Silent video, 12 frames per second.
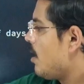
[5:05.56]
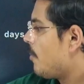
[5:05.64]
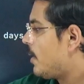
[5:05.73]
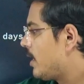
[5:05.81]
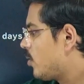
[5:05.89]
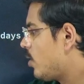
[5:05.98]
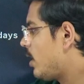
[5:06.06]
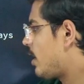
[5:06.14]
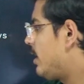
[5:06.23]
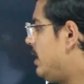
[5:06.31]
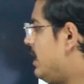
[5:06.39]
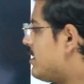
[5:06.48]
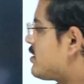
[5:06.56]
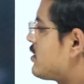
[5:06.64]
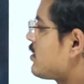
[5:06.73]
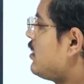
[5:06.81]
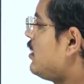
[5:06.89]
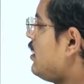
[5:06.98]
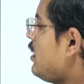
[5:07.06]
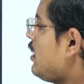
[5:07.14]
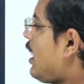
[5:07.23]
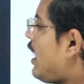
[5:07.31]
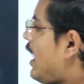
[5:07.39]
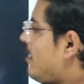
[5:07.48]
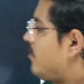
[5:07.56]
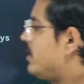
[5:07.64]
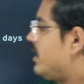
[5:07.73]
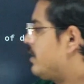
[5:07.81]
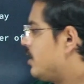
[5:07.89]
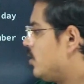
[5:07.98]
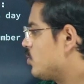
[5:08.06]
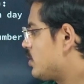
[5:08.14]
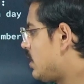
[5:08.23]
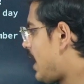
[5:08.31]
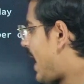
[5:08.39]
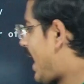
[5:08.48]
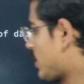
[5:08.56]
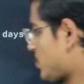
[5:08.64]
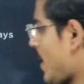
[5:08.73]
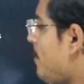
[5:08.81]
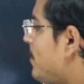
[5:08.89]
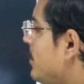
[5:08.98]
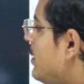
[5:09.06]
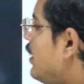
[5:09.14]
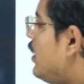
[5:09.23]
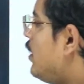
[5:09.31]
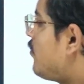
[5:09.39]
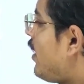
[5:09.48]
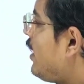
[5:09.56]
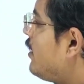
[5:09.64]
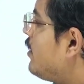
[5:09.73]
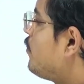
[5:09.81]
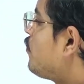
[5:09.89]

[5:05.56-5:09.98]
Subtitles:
particular list I have created using a hash map, fine.